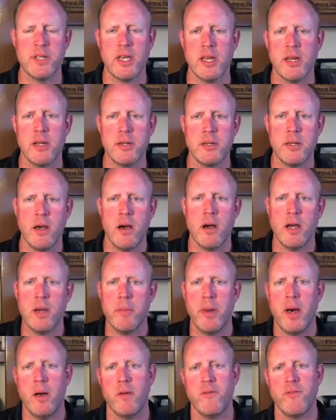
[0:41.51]
to kind of talk
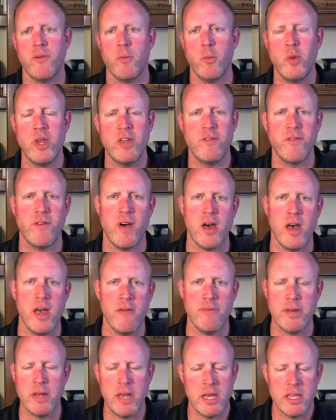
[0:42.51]
about from week
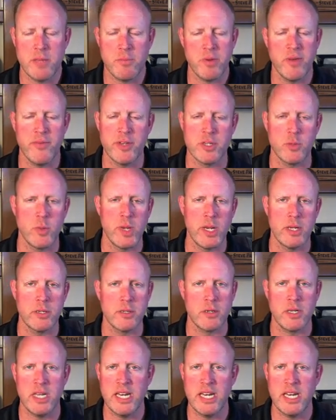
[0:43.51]
5 and the previous weeks,